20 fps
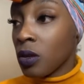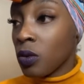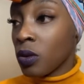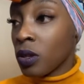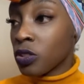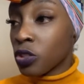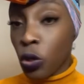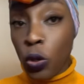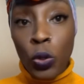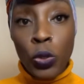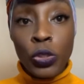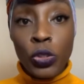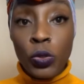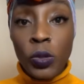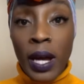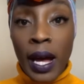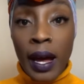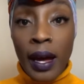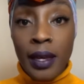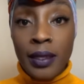told you
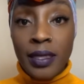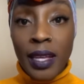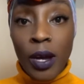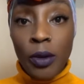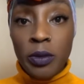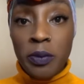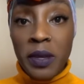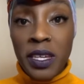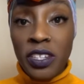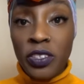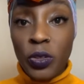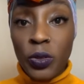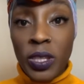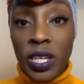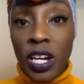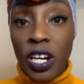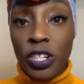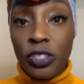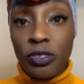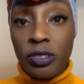guys I was making only
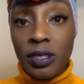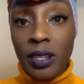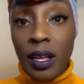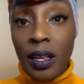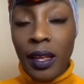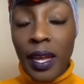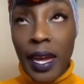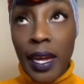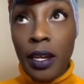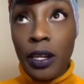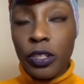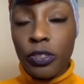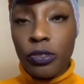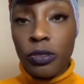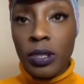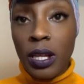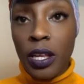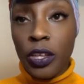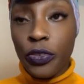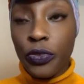$100,
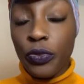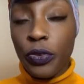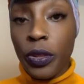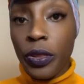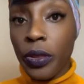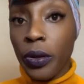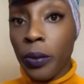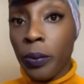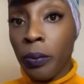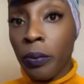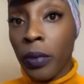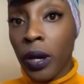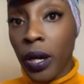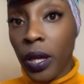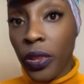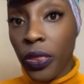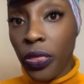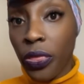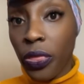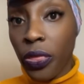$800 for the
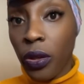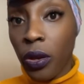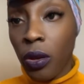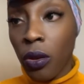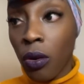month